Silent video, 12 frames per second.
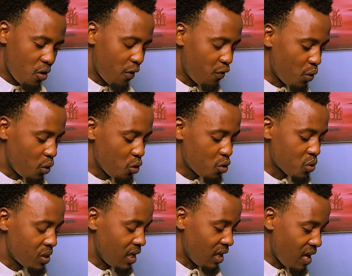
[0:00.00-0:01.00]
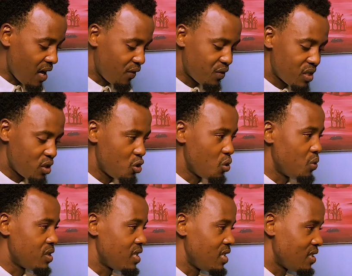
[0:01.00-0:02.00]
If you look to the left, you
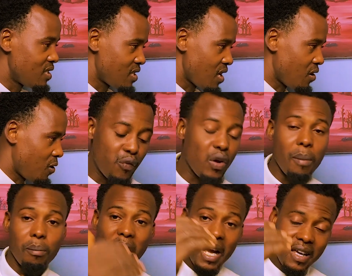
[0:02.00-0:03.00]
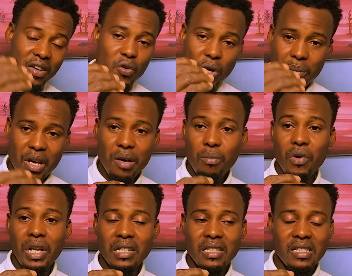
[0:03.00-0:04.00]
will see sell. If you are buying, you are making
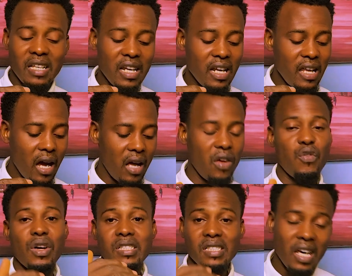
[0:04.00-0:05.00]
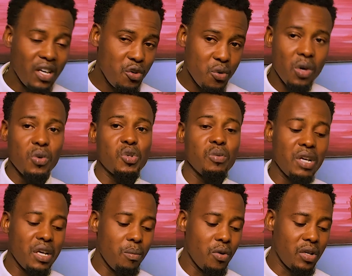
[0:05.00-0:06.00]
money, as I said earlier. If you are selling, you are also
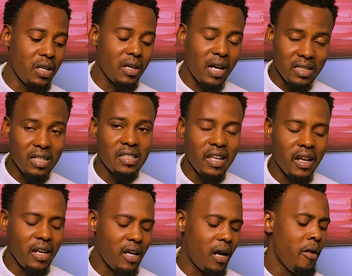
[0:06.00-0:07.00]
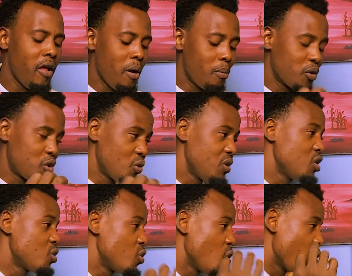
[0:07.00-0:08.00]
making money, as I said earlier. But you need
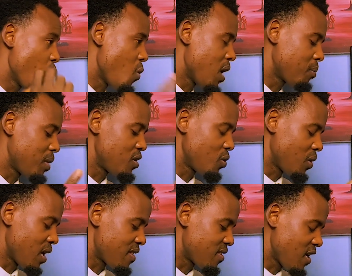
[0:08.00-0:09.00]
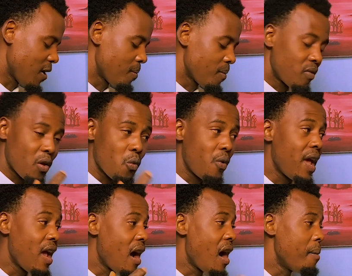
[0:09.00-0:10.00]
to know one particular thing:
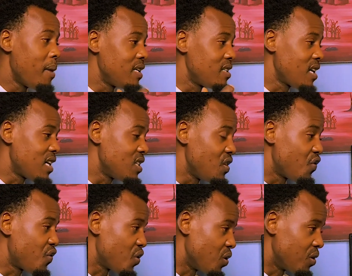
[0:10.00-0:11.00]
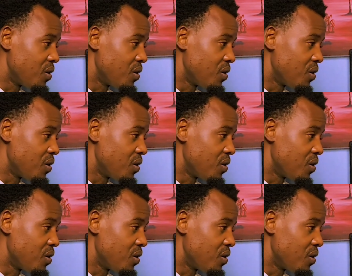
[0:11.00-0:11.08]
where am I starting from?